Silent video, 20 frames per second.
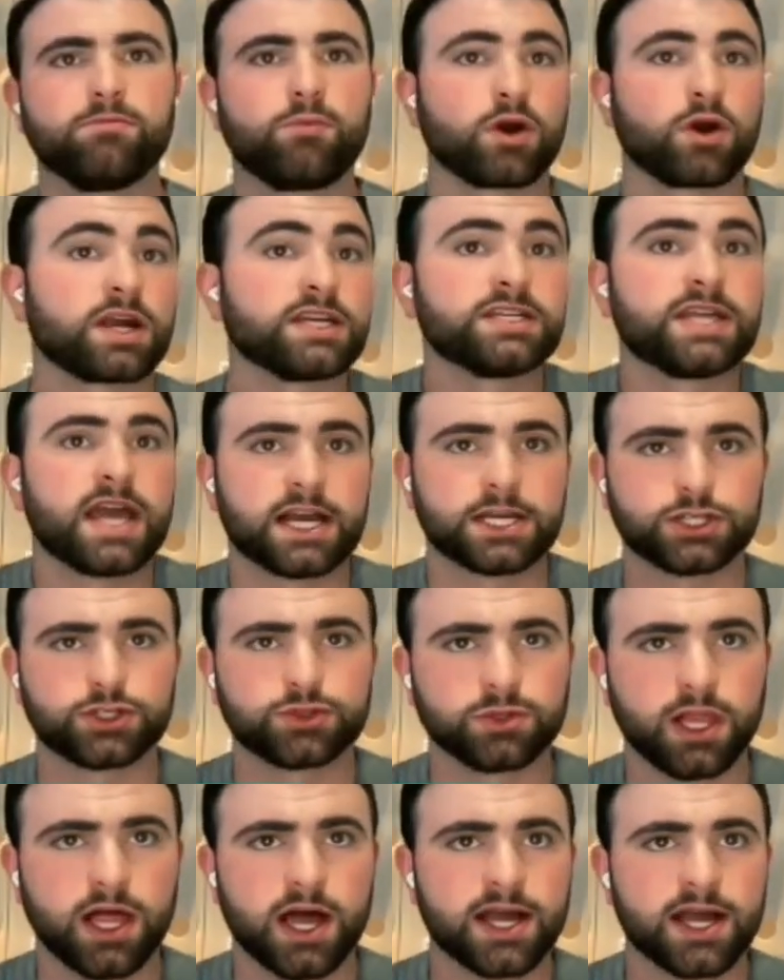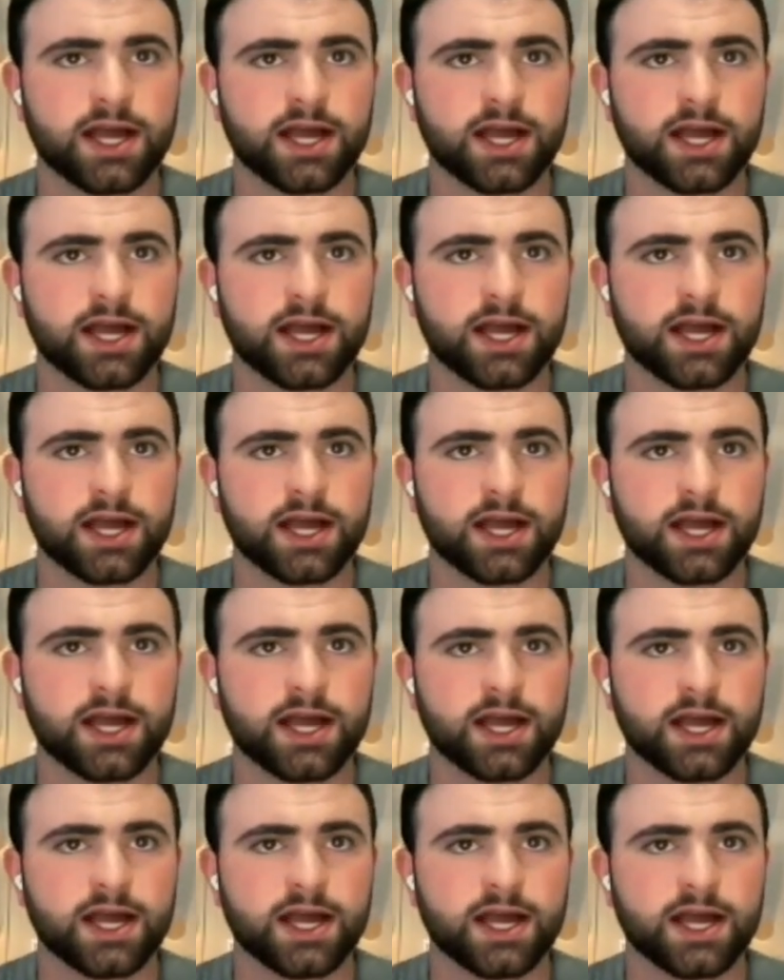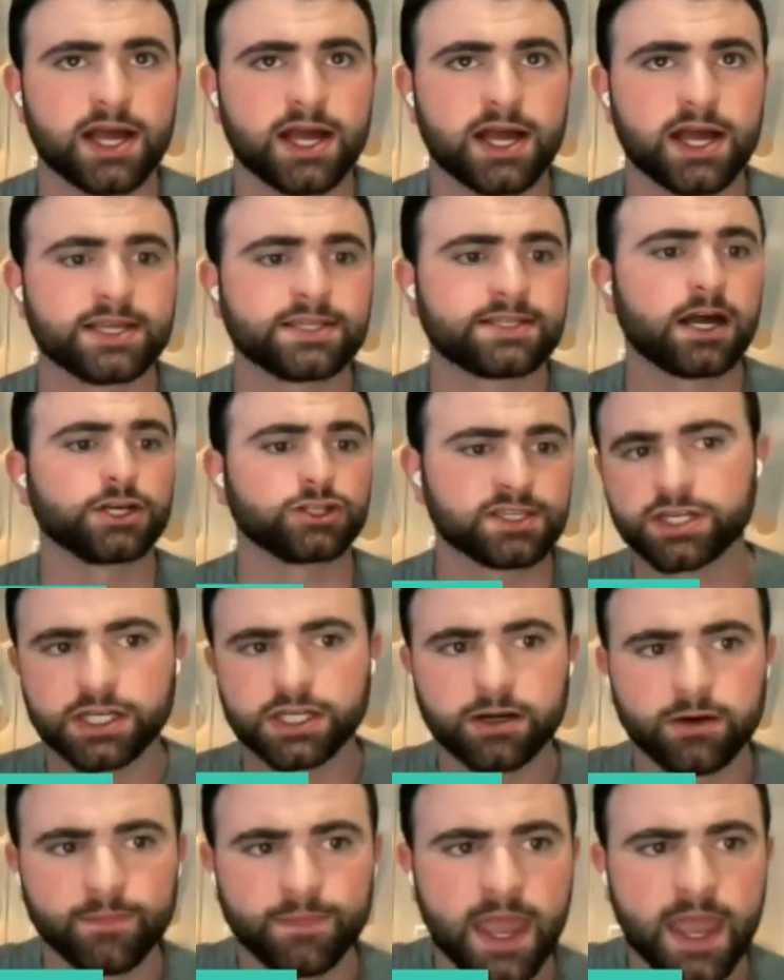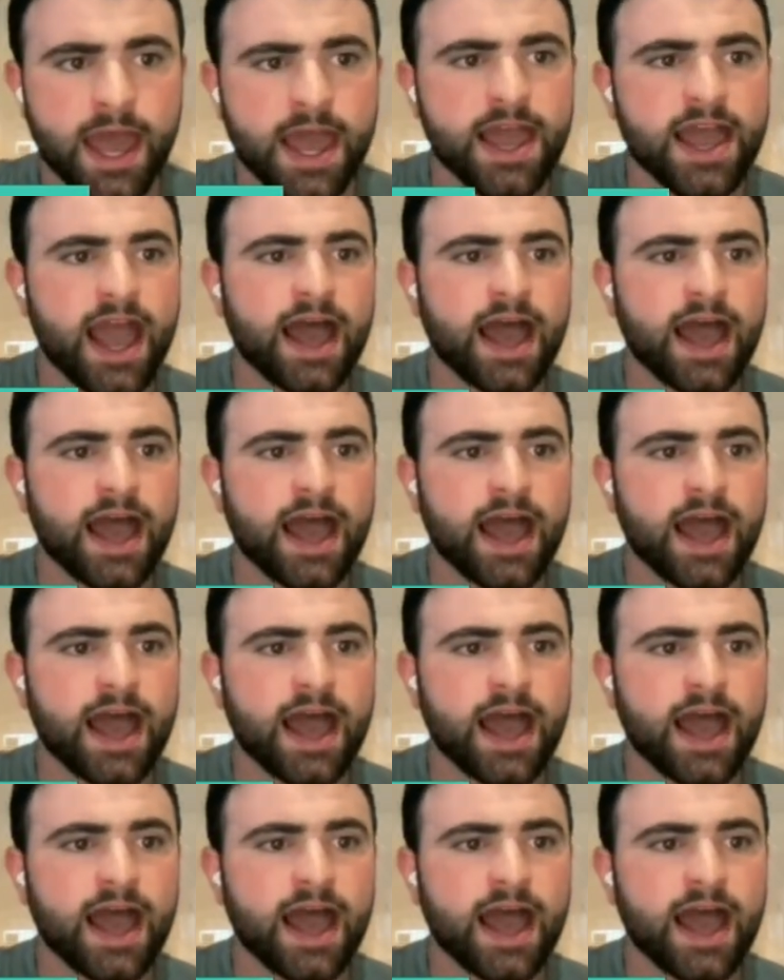better and more contextualized understanding of what to do.